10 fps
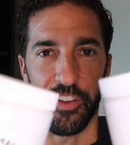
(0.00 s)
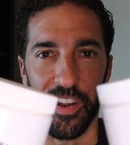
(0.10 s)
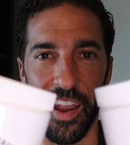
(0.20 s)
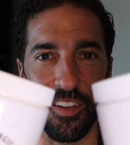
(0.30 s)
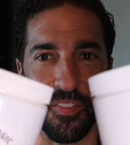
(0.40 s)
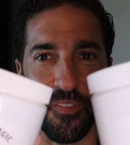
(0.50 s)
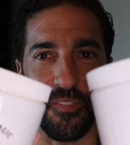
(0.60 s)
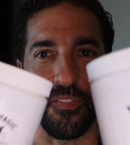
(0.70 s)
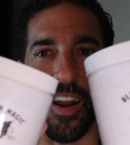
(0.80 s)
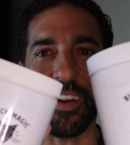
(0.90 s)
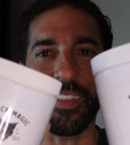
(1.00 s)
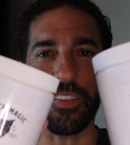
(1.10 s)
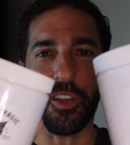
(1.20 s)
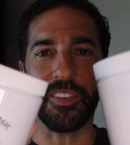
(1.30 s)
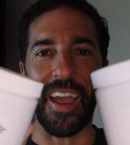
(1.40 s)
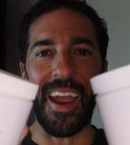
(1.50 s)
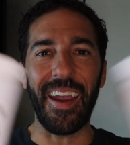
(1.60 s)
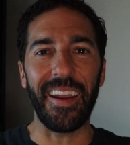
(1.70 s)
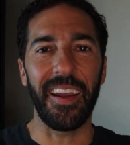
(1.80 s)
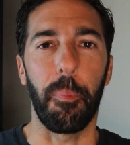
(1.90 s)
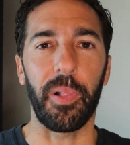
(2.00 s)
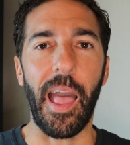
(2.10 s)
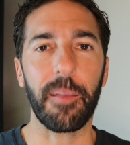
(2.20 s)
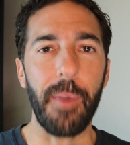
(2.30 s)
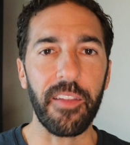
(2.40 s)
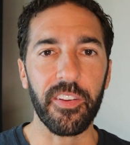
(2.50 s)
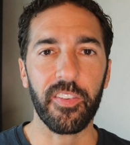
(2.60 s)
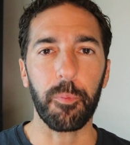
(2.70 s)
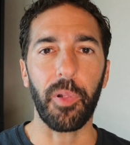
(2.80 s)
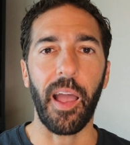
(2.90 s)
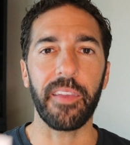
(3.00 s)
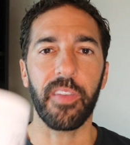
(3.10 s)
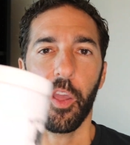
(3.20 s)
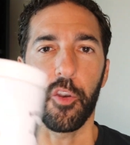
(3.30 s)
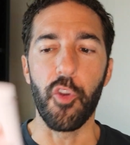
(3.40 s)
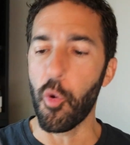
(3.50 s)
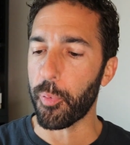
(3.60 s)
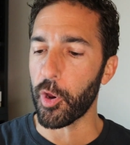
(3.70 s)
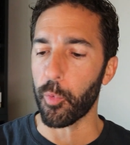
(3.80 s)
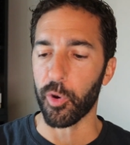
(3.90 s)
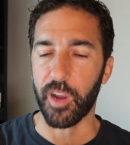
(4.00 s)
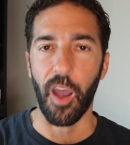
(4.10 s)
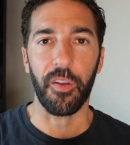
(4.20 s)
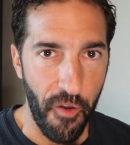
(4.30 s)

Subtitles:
Today's finally the day. Black Magic Supplies new pre-workout